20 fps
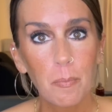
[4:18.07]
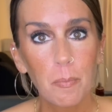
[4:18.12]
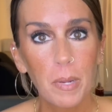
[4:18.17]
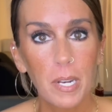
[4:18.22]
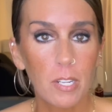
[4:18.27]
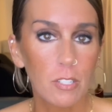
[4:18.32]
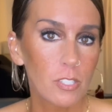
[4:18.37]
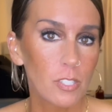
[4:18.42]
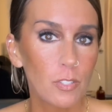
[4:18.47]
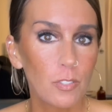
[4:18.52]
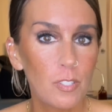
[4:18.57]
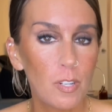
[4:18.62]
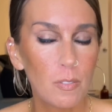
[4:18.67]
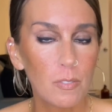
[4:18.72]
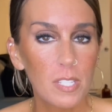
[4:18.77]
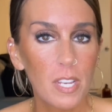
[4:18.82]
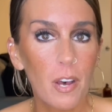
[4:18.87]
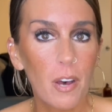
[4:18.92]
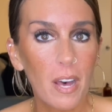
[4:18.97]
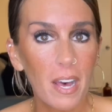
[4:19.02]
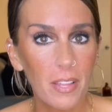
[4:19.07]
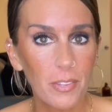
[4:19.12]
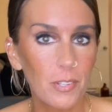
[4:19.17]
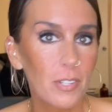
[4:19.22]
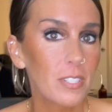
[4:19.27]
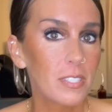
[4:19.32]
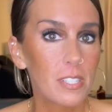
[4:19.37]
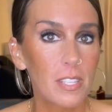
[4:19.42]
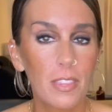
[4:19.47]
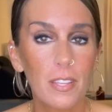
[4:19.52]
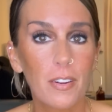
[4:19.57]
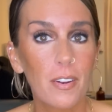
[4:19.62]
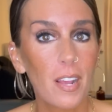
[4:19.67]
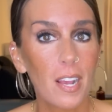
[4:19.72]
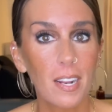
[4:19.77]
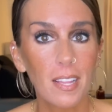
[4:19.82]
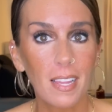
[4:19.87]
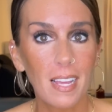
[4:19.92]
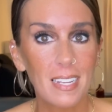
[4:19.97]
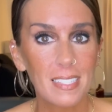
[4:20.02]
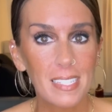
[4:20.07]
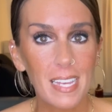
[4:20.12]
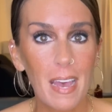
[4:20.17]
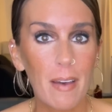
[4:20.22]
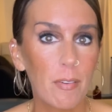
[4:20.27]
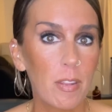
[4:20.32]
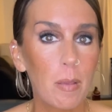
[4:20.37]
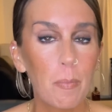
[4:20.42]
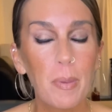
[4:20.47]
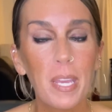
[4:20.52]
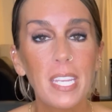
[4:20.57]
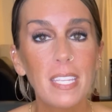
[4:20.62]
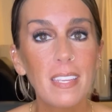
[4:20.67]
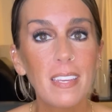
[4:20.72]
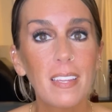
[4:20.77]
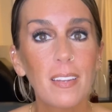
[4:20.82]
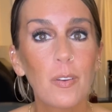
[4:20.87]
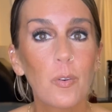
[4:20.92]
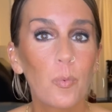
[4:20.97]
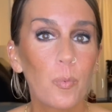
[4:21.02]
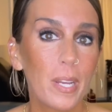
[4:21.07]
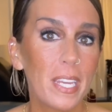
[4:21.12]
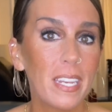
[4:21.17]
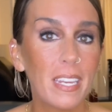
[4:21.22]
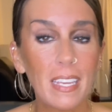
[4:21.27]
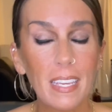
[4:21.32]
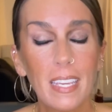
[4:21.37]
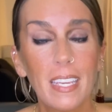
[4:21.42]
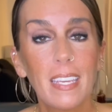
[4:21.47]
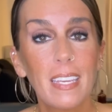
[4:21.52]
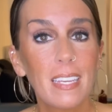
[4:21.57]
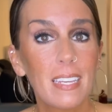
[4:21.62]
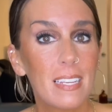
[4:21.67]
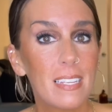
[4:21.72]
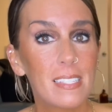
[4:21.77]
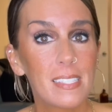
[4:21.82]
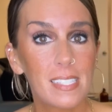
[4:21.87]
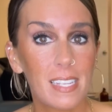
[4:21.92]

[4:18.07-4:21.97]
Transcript: but also don't tell others that they're not allowed to have an opinion when he is,